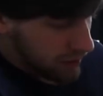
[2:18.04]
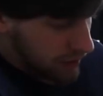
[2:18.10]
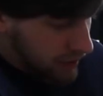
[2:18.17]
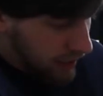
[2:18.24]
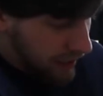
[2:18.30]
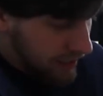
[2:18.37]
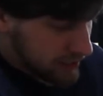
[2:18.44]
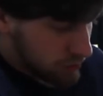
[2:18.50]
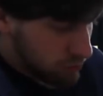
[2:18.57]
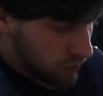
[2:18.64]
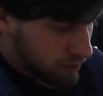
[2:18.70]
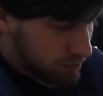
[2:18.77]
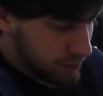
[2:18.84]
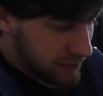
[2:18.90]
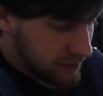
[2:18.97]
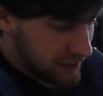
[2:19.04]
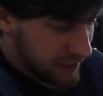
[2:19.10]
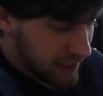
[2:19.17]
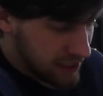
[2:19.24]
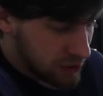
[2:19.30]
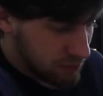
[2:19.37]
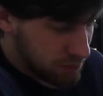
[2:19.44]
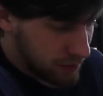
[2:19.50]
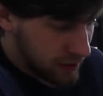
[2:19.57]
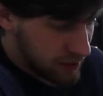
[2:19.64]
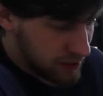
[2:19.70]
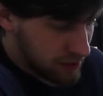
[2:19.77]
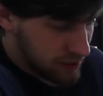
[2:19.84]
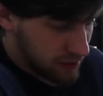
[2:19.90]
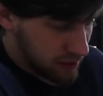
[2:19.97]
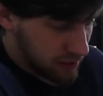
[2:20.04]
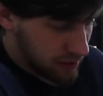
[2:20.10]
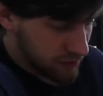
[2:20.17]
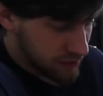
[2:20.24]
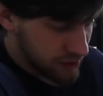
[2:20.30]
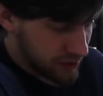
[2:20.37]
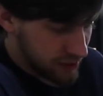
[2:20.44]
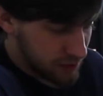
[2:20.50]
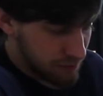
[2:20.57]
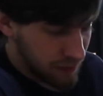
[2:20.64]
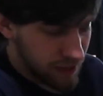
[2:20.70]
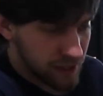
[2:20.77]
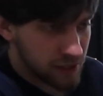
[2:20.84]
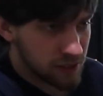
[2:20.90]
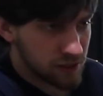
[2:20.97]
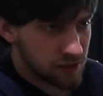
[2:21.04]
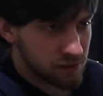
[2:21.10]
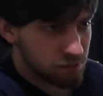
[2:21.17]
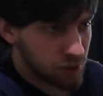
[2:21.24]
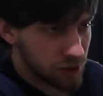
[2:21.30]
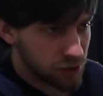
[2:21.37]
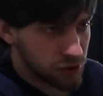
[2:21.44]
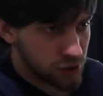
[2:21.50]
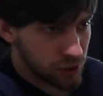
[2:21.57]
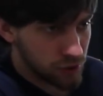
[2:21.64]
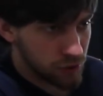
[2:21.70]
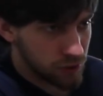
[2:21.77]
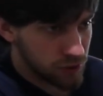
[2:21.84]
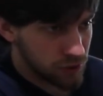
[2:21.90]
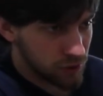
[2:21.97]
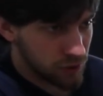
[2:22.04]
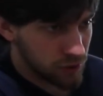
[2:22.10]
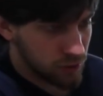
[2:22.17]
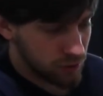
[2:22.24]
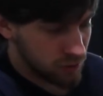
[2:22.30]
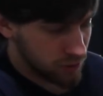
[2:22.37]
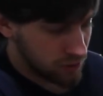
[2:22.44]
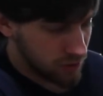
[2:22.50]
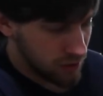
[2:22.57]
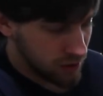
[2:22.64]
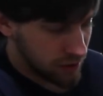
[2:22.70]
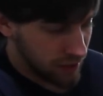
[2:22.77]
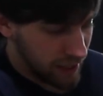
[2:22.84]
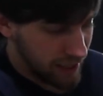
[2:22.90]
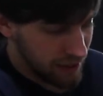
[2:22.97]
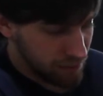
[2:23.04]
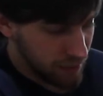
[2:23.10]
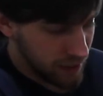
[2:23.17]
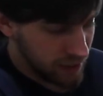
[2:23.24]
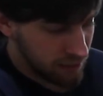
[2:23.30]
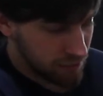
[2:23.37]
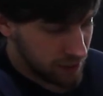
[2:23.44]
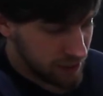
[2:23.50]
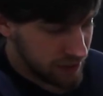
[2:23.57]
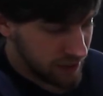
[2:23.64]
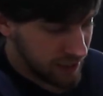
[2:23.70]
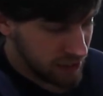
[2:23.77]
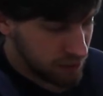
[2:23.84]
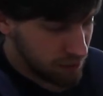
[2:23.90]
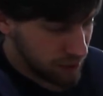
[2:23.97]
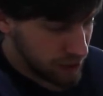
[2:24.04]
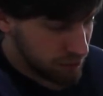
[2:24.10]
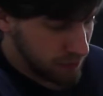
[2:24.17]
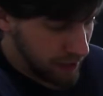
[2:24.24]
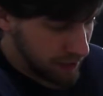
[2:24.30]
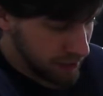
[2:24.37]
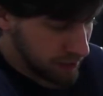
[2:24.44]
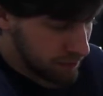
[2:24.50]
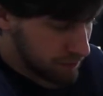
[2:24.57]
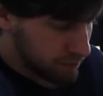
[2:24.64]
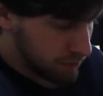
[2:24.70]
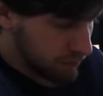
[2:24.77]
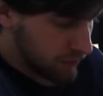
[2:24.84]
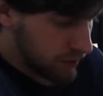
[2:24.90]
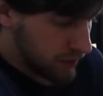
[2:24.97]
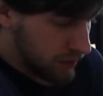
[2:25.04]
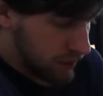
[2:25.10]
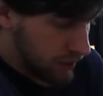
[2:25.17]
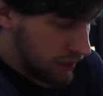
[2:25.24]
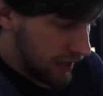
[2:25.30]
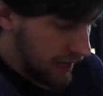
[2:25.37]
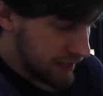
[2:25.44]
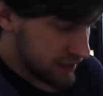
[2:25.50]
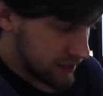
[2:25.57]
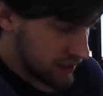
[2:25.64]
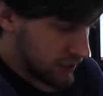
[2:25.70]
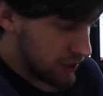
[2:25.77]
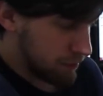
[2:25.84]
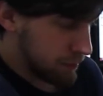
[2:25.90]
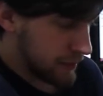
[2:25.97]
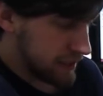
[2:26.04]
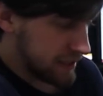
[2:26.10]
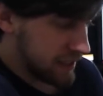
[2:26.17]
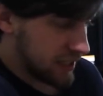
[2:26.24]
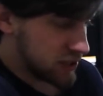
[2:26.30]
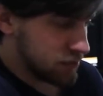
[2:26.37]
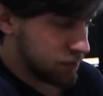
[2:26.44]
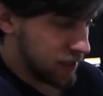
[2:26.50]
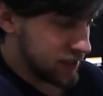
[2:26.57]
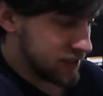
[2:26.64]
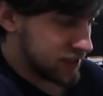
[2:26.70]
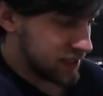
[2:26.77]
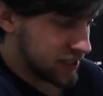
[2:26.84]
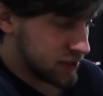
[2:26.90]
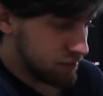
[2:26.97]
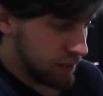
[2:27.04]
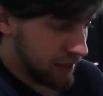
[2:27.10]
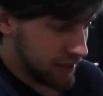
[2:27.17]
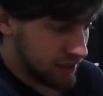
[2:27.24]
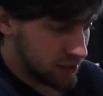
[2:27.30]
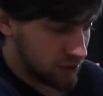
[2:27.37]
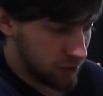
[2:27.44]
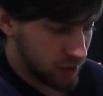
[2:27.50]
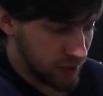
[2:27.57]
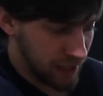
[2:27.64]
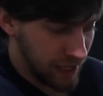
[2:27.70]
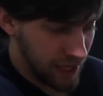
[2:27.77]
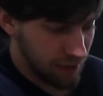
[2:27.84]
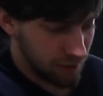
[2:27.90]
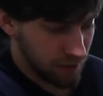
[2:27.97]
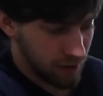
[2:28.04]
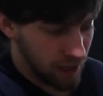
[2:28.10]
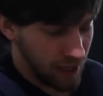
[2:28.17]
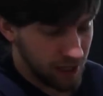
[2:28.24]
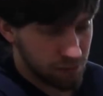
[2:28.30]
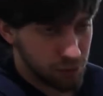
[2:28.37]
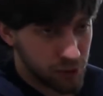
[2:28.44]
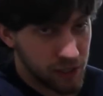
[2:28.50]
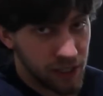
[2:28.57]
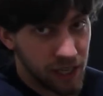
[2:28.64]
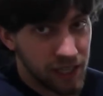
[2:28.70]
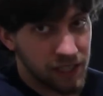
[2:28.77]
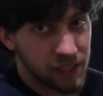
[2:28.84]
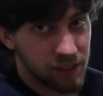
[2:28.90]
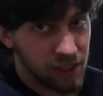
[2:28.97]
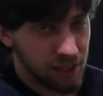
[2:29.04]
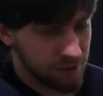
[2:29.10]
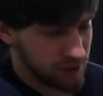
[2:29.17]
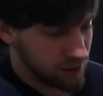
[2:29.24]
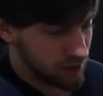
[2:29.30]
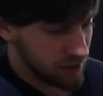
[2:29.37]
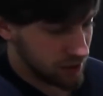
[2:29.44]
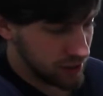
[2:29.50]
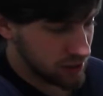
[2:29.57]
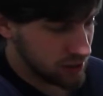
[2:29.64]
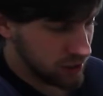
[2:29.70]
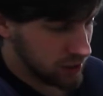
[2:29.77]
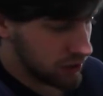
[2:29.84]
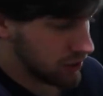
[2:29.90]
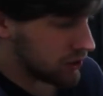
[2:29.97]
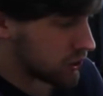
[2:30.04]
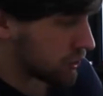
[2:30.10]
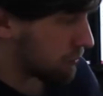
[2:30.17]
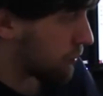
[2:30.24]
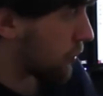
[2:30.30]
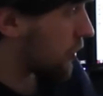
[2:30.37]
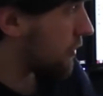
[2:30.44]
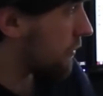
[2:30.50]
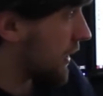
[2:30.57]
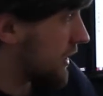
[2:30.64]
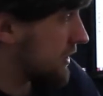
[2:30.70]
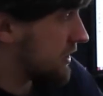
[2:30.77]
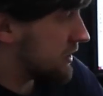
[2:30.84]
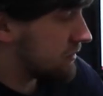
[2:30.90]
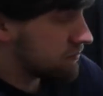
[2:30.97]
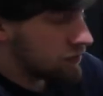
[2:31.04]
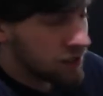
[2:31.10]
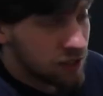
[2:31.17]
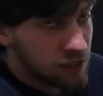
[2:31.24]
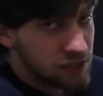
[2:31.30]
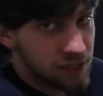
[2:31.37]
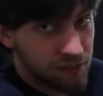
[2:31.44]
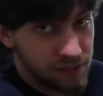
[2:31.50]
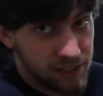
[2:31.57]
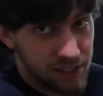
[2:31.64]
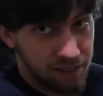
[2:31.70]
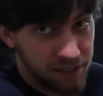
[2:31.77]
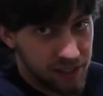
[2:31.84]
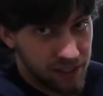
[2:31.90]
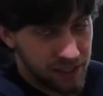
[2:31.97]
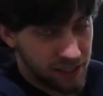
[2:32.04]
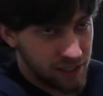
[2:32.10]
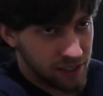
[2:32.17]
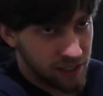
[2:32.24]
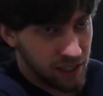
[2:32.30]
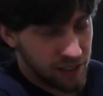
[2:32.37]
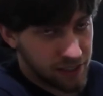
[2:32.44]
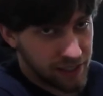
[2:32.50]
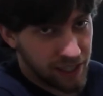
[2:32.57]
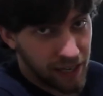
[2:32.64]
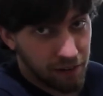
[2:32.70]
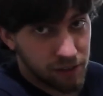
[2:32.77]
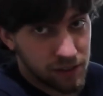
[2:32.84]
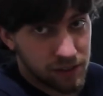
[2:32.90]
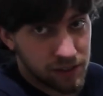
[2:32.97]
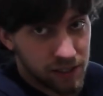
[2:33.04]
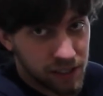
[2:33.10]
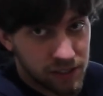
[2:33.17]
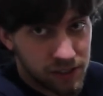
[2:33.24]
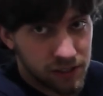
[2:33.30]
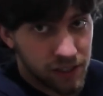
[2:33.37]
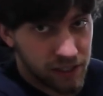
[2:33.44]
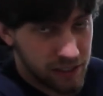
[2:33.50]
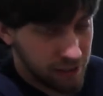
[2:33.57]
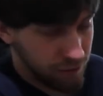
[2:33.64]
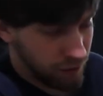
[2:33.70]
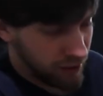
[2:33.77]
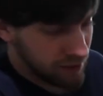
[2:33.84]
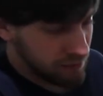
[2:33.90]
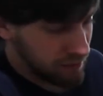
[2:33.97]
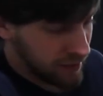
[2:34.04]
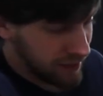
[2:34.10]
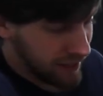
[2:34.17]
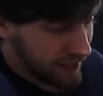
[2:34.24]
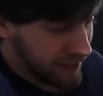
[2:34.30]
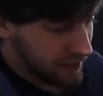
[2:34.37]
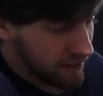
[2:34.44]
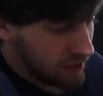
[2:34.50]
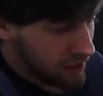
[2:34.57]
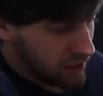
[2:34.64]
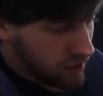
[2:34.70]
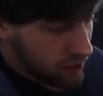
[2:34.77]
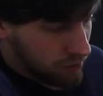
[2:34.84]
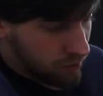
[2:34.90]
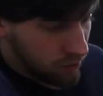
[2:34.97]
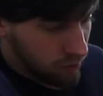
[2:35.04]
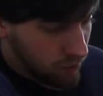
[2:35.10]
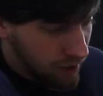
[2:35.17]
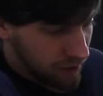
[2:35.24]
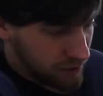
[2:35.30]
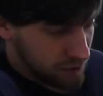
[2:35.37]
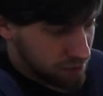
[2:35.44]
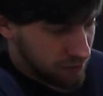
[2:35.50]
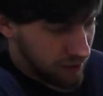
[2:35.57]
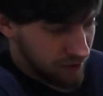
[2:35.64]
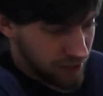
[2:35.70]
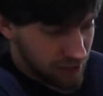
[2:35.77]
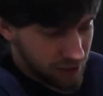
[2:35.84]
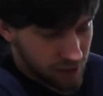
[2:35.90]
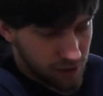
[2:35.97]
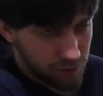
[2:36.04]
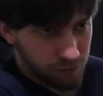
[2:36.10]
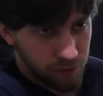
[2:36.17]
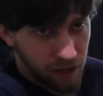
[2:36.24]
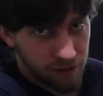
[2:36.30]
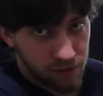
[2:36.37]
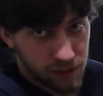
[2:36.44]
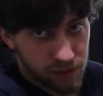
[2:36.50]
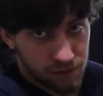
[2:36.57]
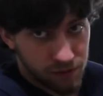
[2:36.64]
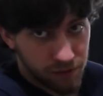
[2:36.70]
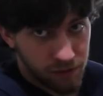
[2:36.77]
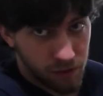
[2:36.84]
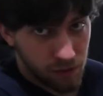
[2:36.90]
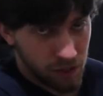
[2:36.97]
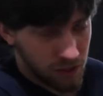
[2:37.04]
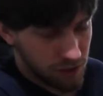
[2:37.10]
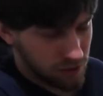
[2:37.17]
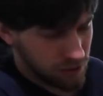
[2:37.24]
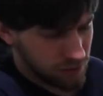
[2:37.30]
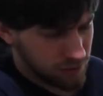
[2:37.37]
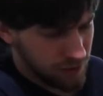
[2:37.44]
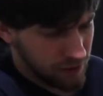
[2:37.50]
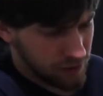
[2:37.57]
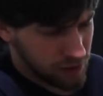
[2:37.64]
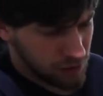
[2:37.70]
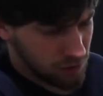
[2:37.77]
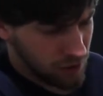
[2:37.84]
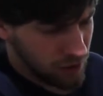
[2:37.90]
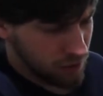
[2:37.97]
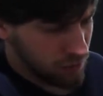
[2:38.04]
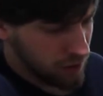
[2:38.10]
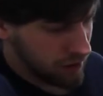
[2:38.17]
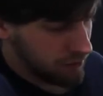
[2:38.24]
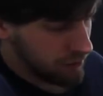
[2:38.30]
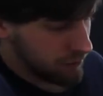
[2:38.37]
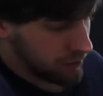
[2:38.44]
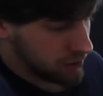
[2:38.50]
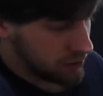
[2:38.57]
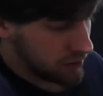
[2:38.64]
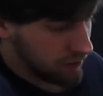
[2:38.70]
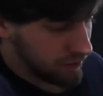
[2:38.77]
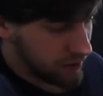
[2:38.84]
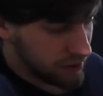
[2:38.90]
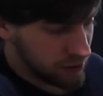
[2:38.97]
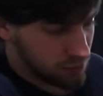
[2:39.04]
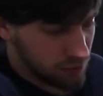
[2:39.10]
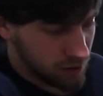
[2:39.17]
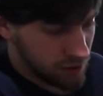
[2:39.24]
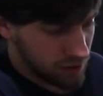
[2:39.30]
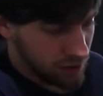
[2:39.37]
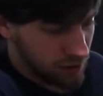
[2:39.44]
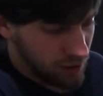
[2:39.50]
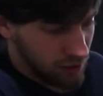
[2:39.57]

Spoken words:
has one PCI Express 6 pin plus 2, so 8 pin PCI Express power. It has another PCI Express 6 pin, so you can have a pretty high-end graphics card. This could support my 770 in there. Not that I would necessarily recommend that. I would probably get the 550 watt or 500 watt, whatever version of this one